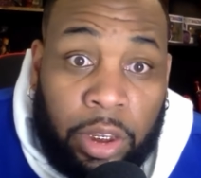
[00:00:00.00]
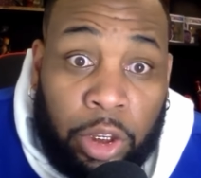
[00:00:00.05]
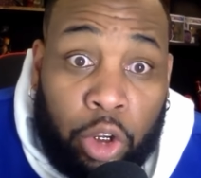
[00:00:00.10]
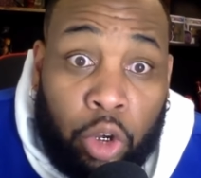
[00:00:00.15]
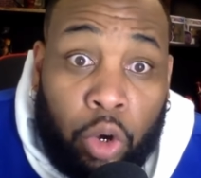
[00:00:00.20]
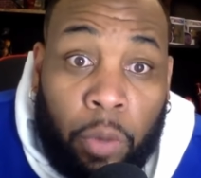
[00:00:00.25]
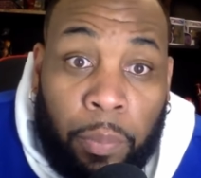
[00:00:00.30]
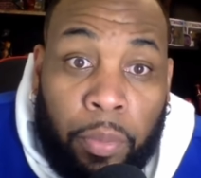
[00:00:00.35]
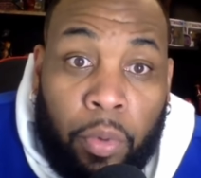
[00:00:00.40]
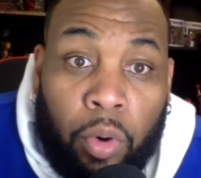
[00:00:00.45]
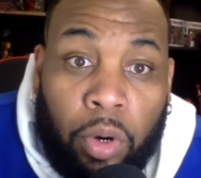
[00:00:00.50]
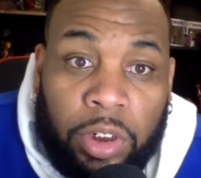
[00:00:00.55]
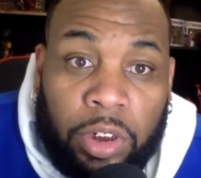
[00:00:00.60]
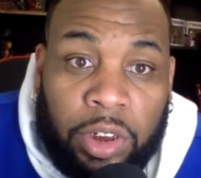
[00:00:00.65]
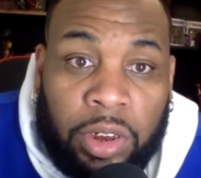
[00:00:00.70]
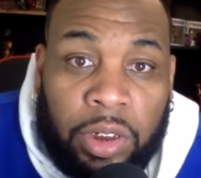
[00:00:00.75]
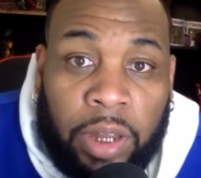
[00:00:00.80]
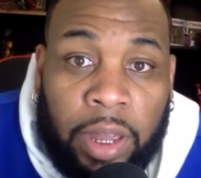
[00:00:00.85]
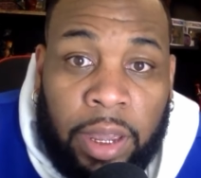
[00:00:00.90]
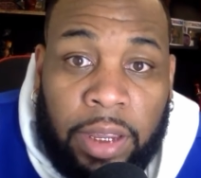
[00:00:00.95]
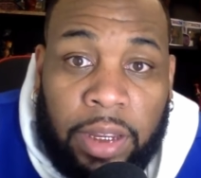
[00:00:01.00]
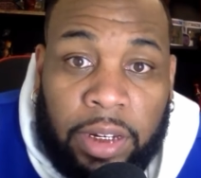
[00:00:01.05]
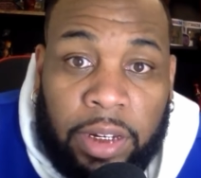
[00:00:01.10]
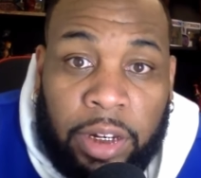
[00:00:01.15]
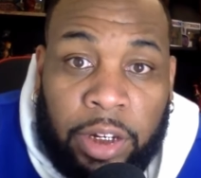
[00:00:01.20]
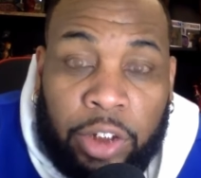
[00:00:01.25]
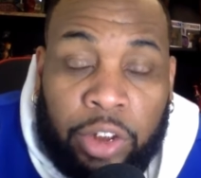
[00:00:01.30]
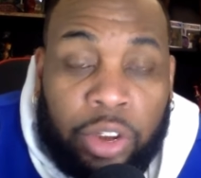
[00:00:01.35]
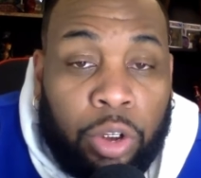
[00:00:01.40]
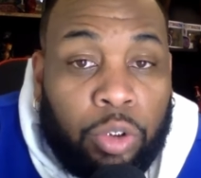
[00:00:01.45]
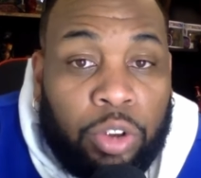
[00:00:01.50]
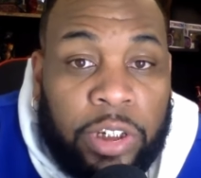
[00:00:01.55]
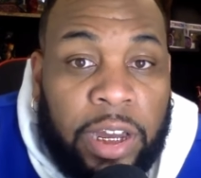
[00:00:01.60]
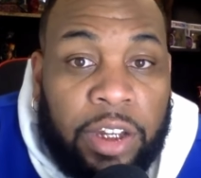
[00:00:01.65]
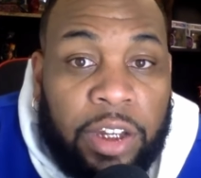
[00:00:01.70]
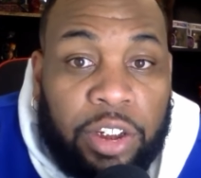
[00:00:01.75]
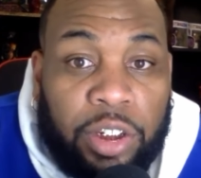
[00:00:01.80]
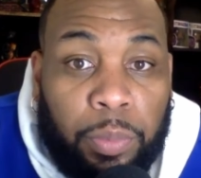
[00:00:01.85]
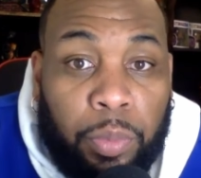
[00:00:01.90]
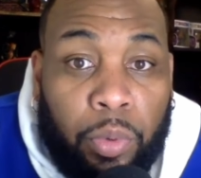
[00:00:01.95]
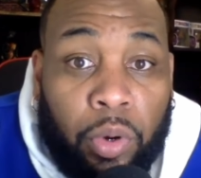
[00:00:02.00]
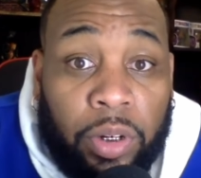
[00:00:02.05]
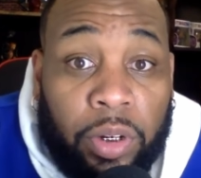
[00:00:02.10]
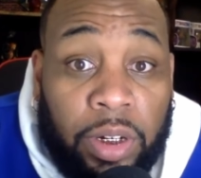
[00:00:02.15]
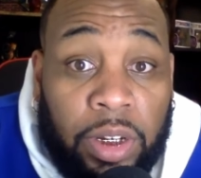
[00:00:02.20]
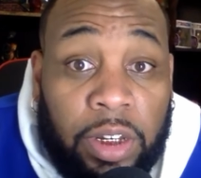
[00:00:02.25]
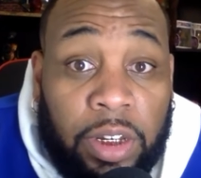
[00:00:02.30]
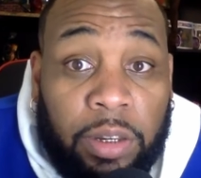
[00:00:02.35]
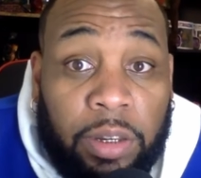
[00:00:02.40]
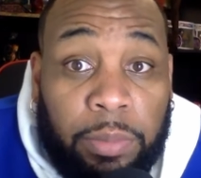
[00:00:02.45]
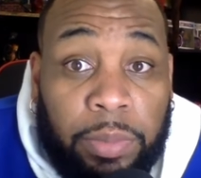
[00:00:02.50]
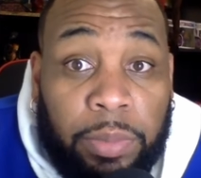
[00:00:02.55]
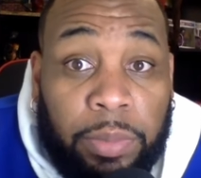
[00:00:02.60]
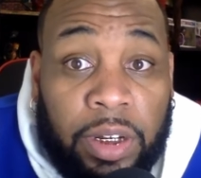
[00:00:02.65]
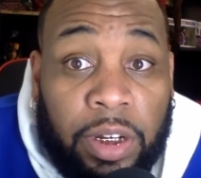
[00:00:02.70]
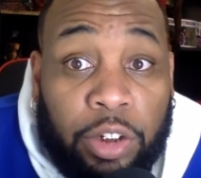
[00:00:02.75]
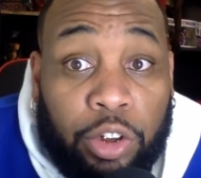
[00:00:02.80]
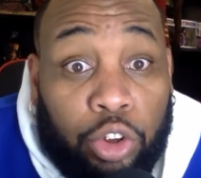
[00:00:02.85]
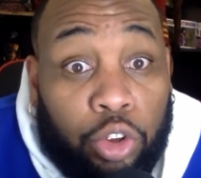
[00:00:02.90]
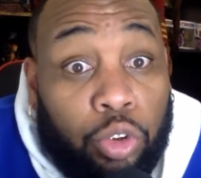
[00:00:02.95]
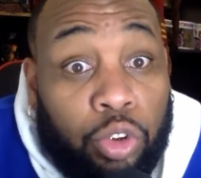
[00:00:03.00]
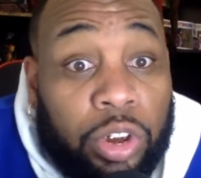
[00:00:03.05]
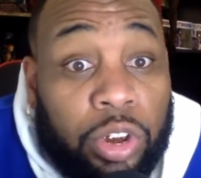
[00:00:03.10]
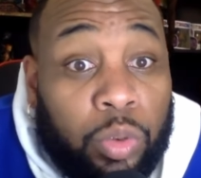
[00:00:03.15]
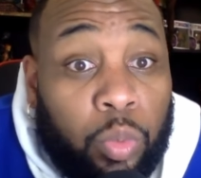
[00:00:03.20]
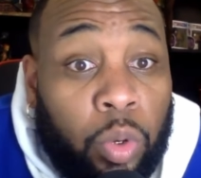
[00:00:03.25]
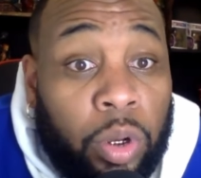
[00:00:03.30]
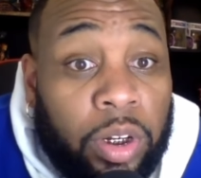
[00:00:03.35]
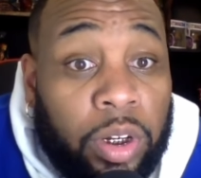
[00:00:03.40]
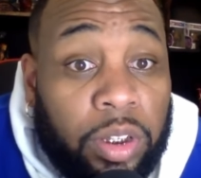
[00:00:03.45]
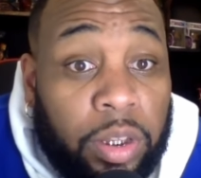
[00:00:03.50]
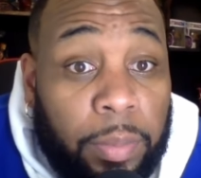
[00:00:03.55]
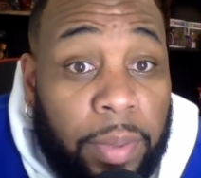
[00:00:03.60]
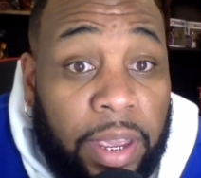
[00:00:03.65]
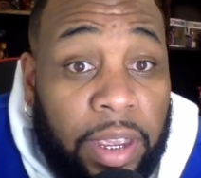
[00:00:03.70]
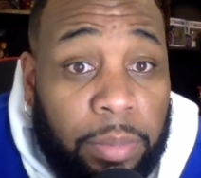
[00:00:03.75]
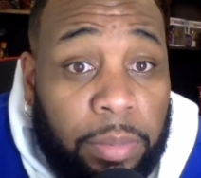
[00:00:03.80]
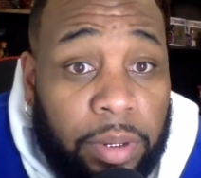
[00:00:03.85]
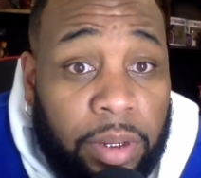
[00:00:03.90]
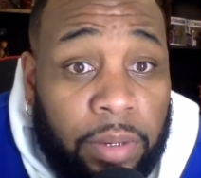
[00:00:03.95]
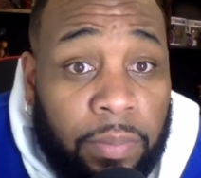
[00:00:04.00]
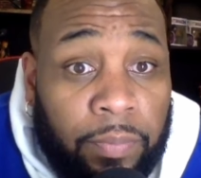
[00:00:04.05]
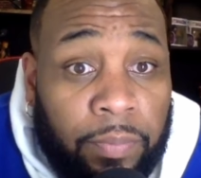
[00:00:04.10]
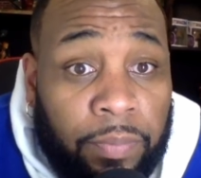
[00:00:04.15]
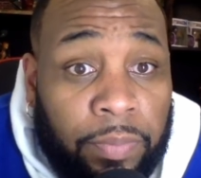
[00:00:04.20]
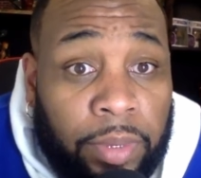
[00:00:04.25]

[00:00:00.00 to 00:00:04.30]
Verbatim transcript: your portion. Like there's no child support needed because you just wanted the baby.